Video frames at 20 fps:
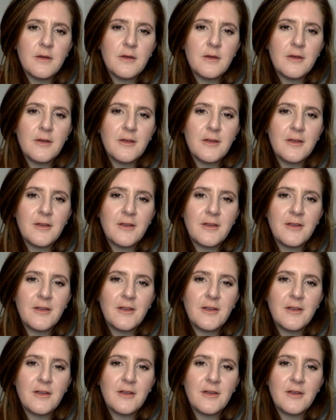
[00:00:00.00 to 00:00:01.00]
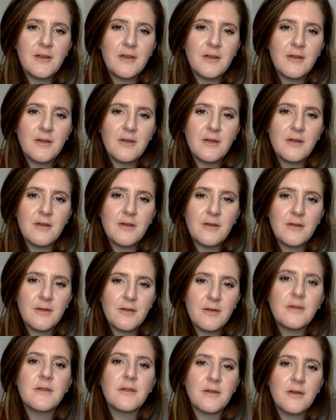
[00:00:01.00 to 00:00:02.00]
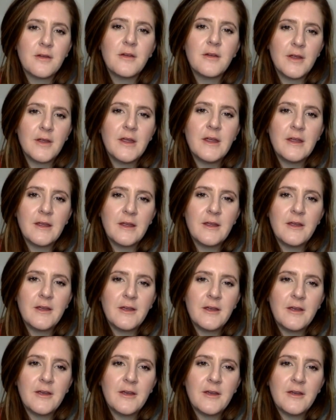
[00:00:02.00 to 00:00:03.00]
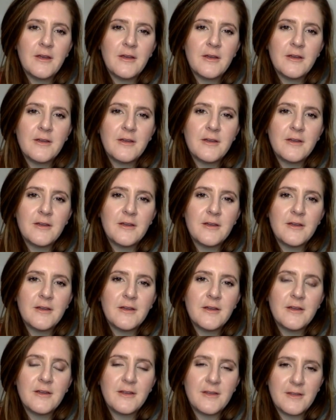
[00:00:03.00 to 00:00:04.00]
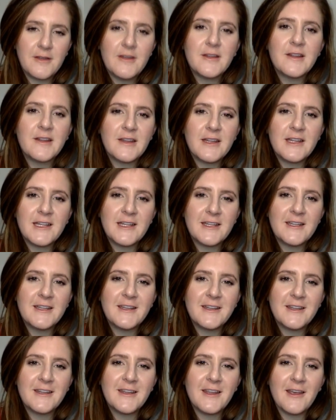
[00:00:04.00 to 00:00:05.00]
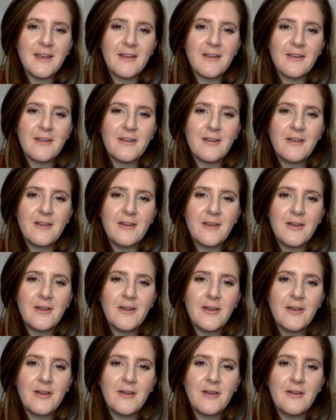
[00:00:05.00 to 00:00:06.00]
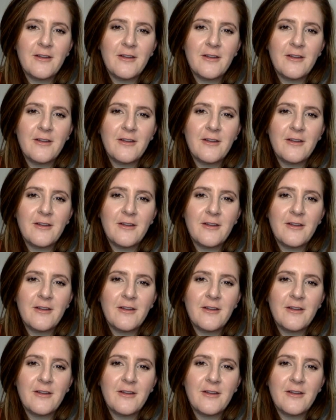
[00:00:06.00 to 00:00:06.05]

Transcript: (not speaking)